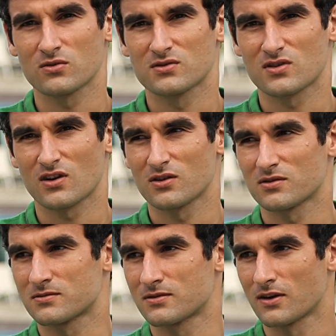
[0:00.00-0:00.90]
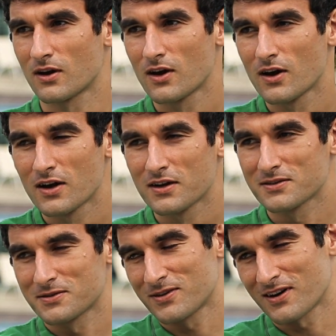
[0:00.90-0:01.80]
old, so
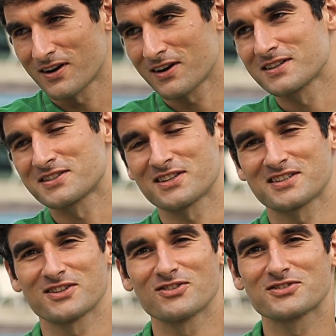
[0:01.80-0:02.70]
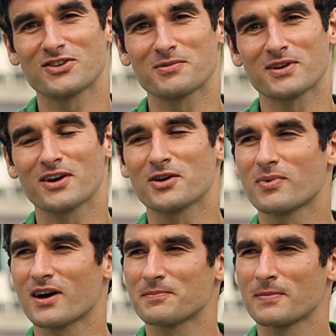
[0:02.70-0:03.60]
far out, it's such a long time ago,
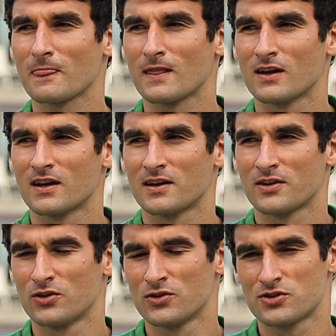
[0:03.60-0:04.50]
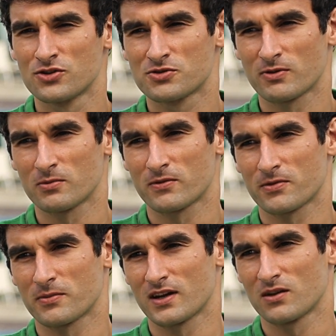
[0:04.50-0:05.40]
but huge moment
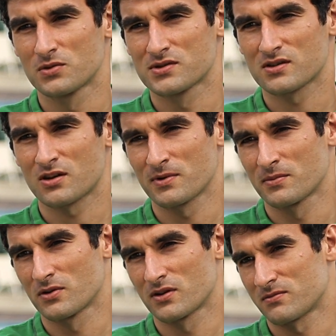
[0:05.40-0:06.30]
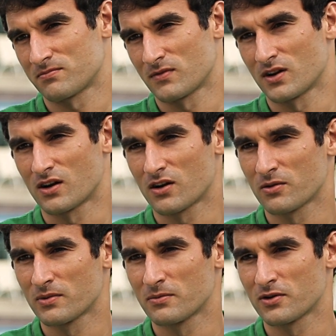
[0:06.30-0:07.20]
for me. I remember it, I
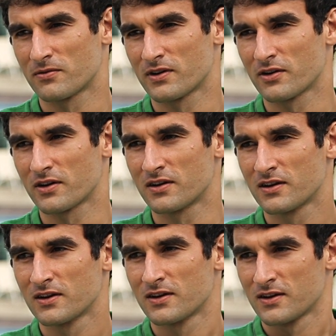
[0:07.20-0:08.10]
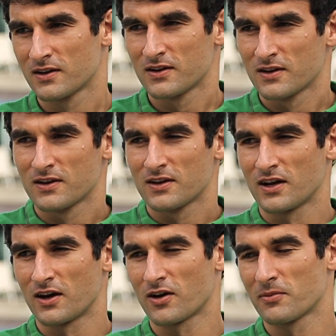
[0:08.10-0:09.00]
remember it very,
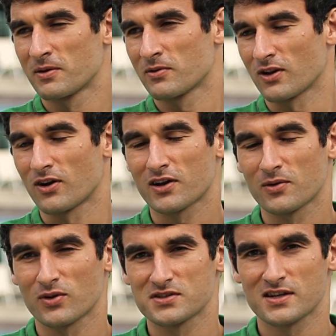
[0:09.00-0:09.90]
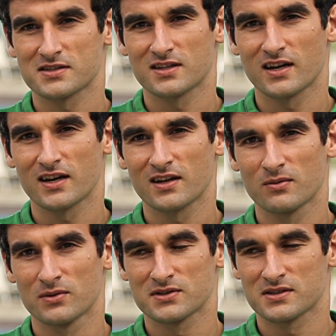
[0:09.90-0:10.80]
I remember it like it was yesterday.
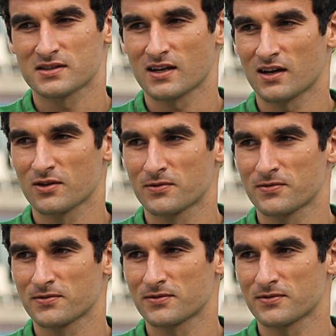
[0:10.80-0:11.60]
It was the start of